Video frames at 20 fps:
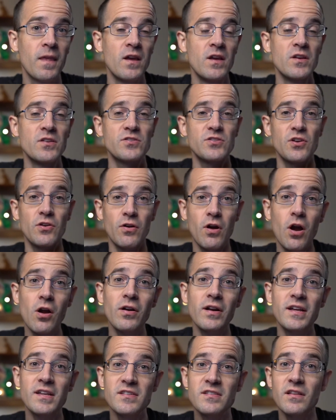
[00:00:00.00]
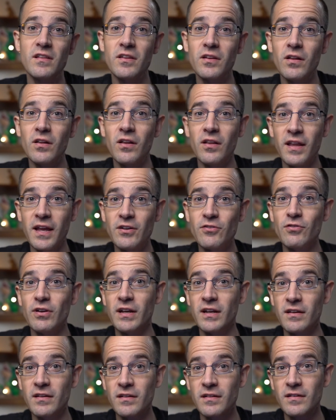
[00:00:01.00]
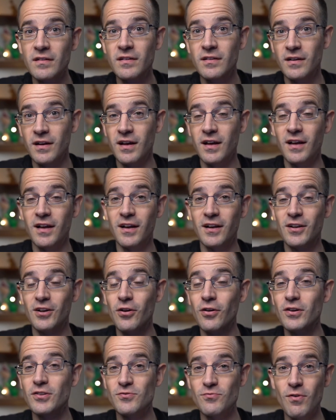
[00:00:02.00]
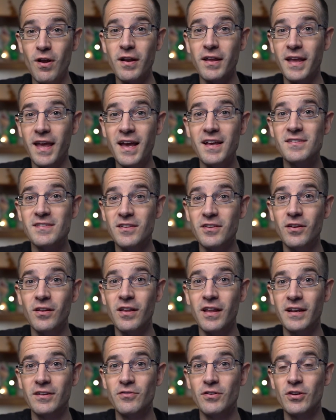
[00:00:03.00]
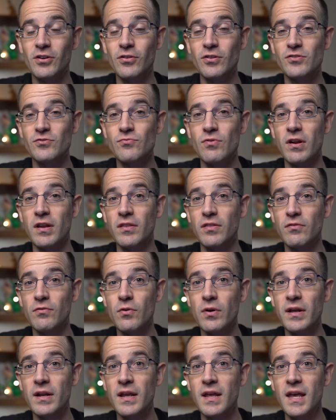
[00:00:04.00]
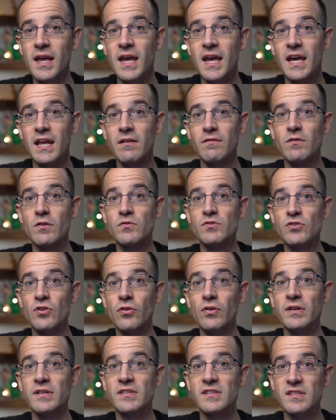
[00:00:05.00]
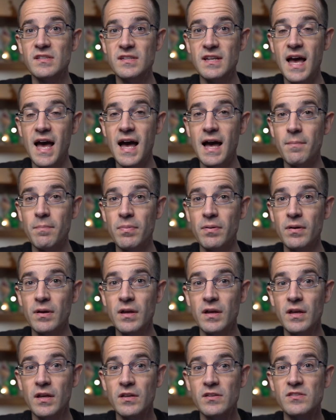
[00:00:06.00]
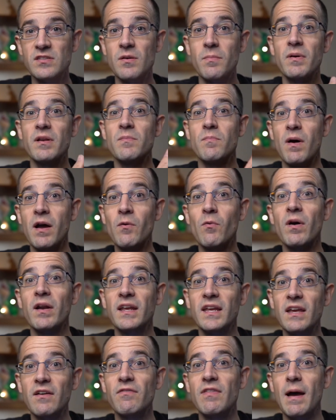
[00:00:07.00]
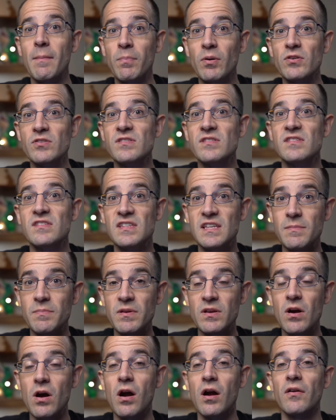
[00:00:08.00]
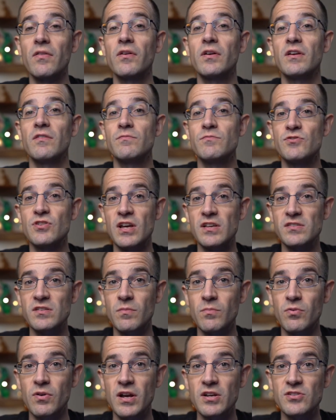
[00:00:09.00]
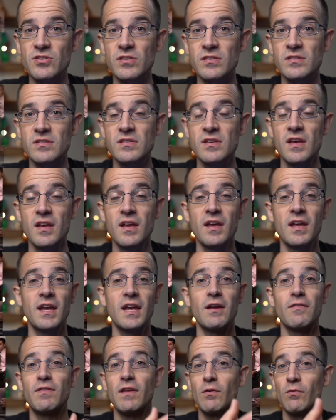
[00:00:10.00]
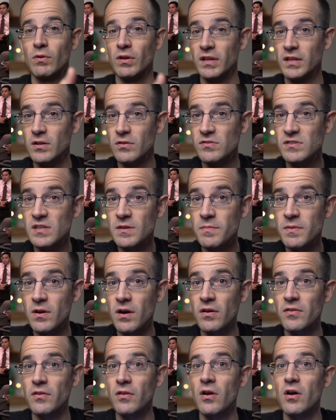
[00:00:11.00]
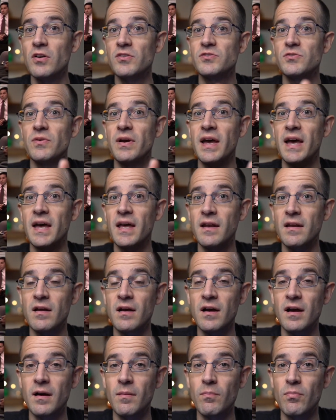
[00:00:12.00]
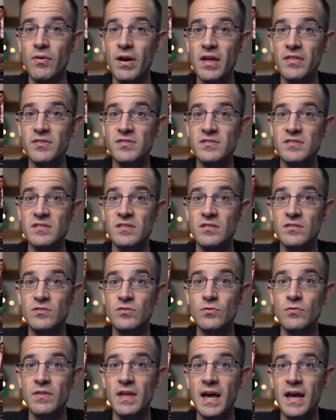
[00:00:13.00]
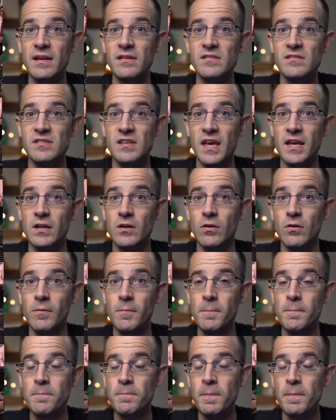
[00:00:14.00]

So your heart is a little electric currents running, has a little electric currents running through it. And if those currents stop, somebody might want to give that person CPR. They'll give them chest compressions. If they really know CPR, they'll also add breaths to that cycle.